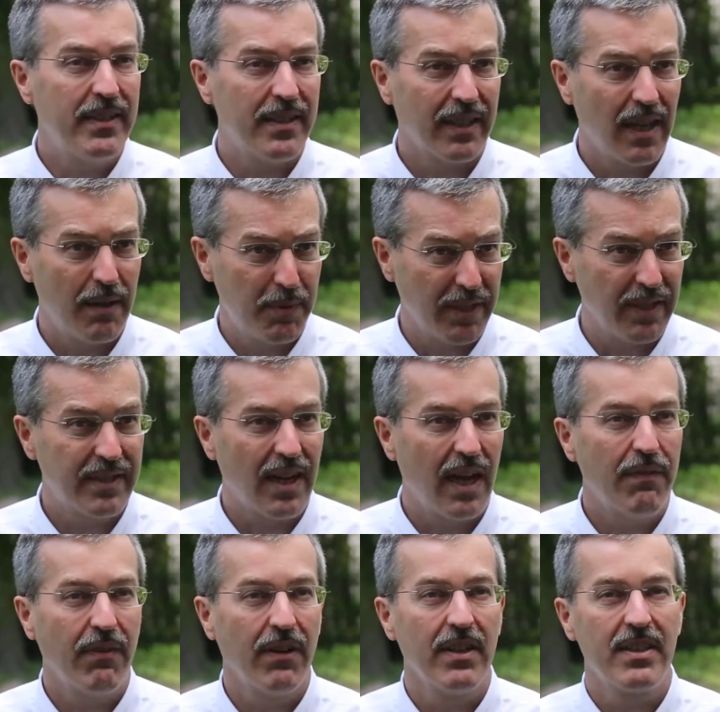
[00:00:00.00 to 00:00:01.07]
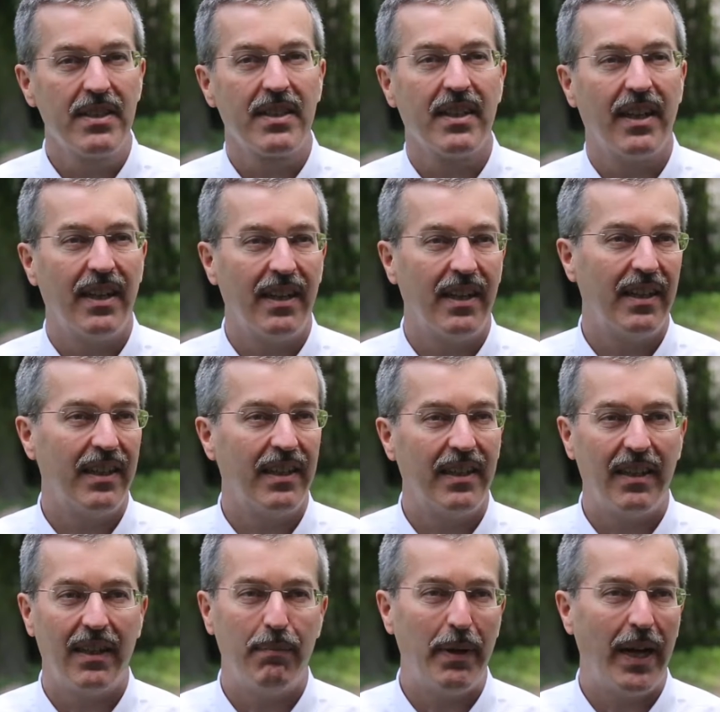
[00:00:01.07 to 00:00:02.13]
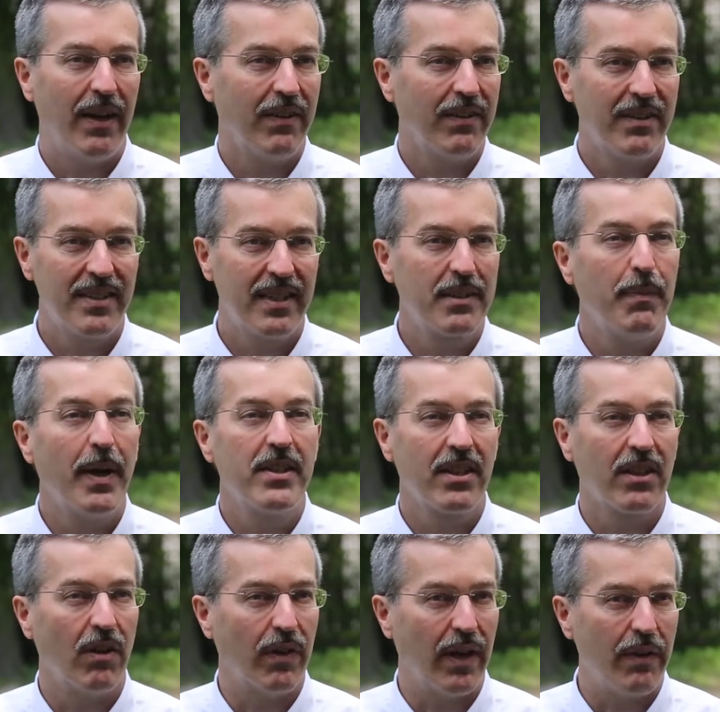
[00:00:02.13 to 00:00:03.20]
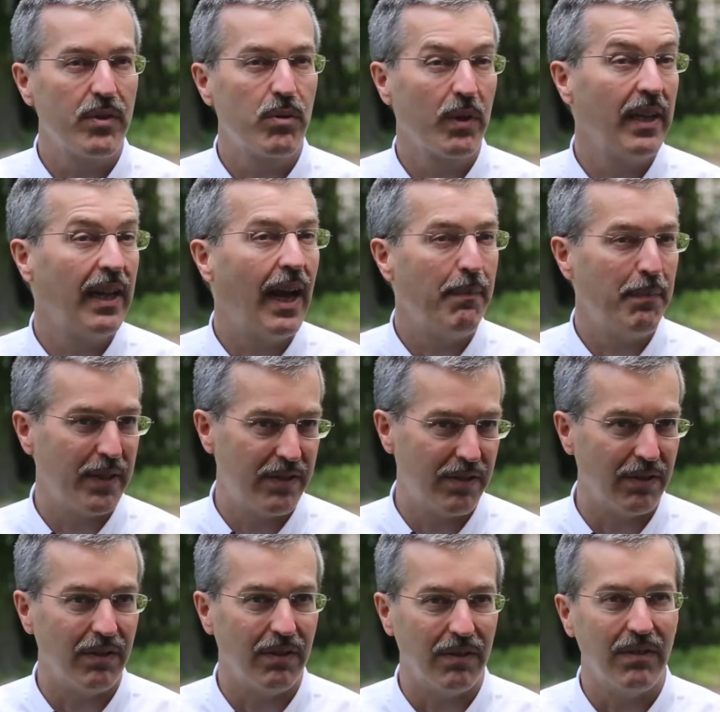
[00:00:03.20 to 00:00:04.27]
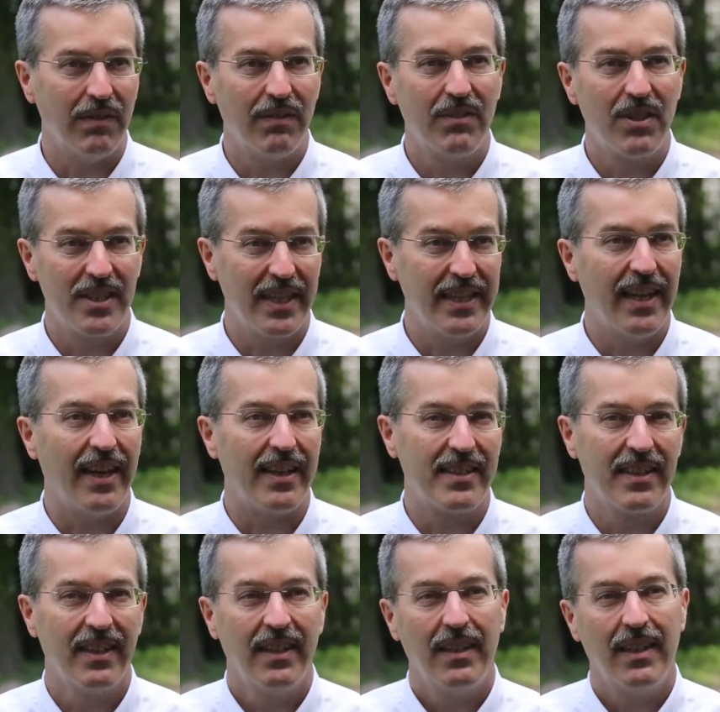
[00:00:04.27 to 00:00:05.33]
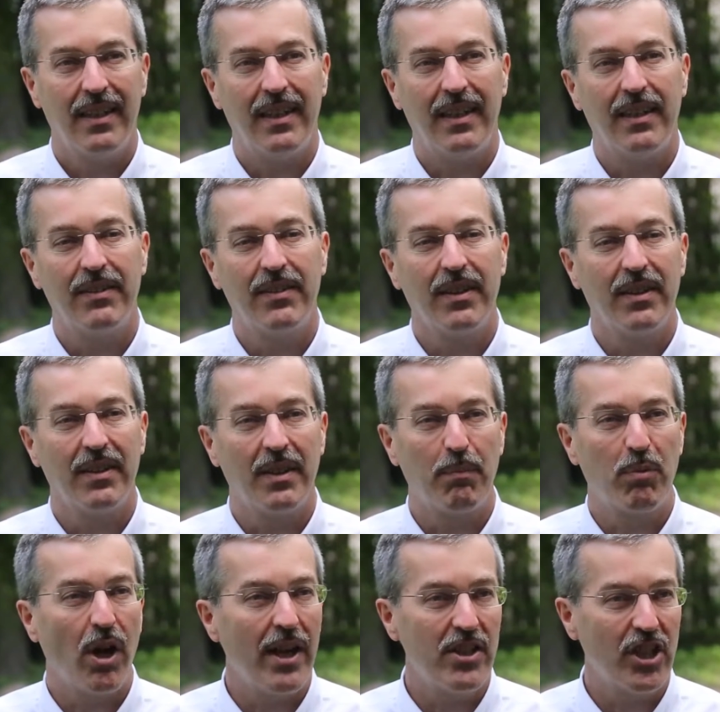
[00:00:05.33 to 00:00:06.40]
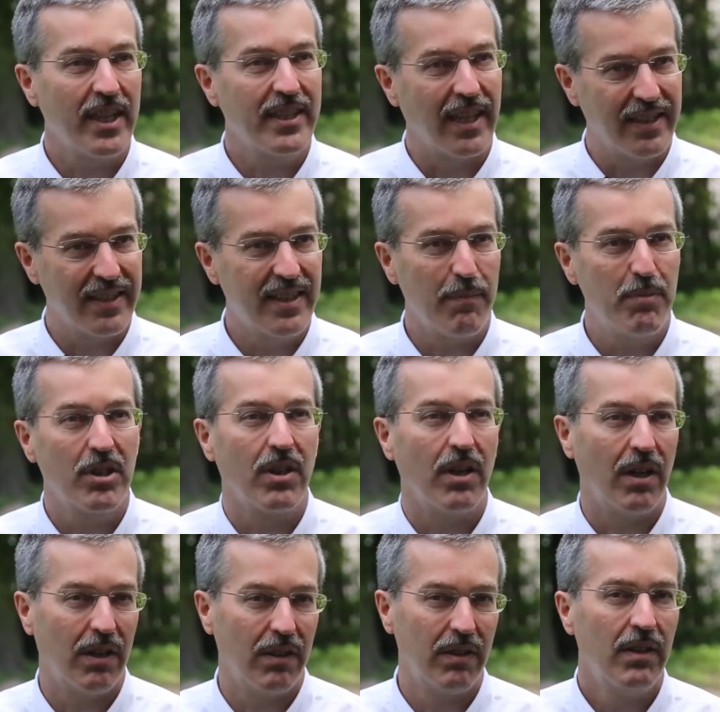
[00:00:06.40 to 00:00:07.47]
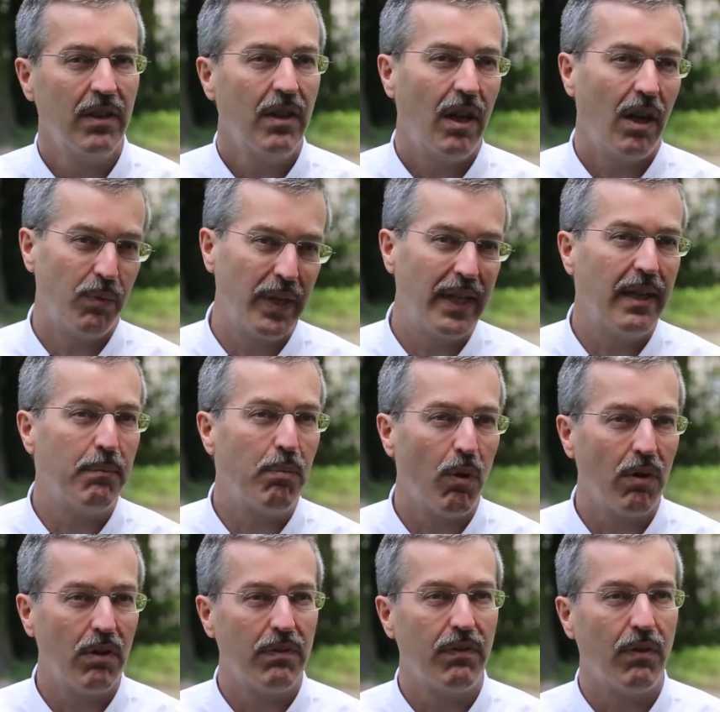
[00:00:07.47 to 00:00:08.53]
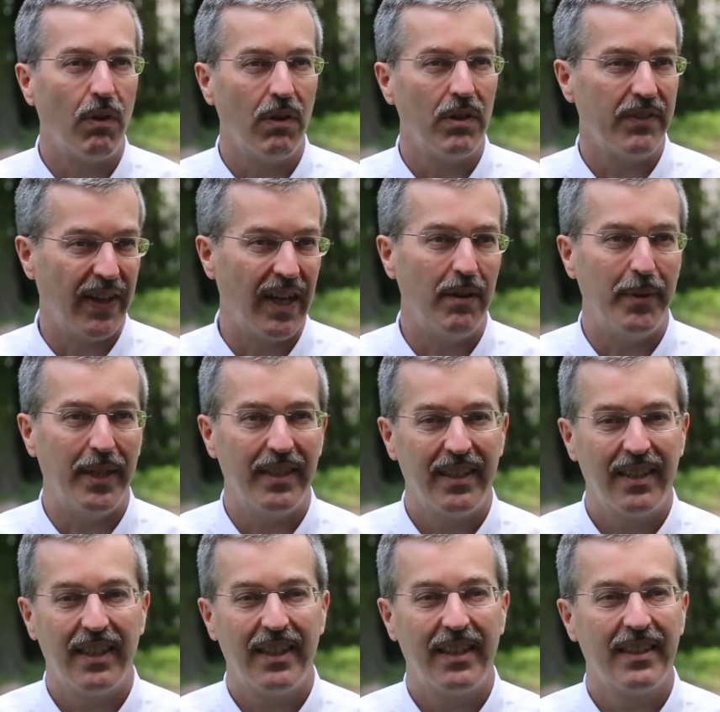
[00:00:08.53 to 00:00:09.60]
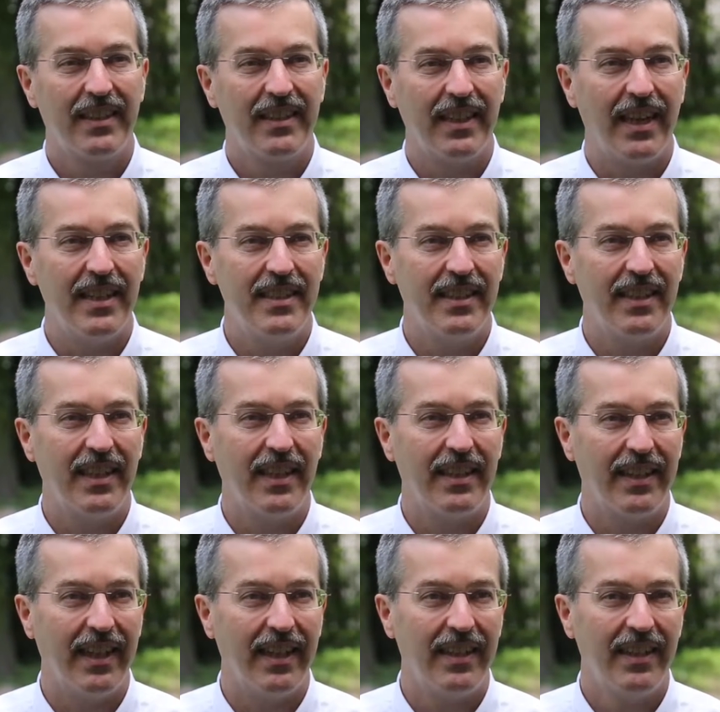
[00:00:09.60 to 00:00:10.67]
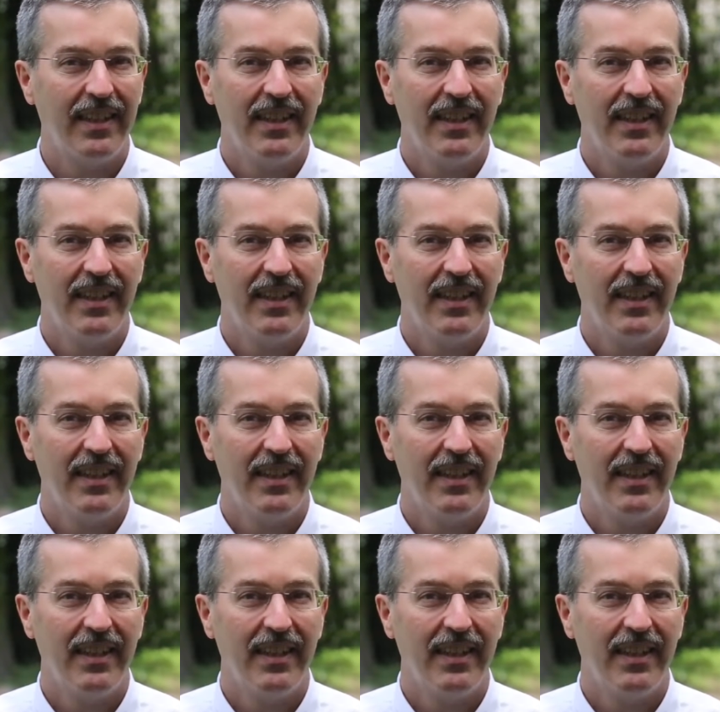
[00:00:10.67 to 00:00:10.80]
to come to this conference about 6 months ago, and I was really happy to say yes. The project and the subject are really important for development. The idea that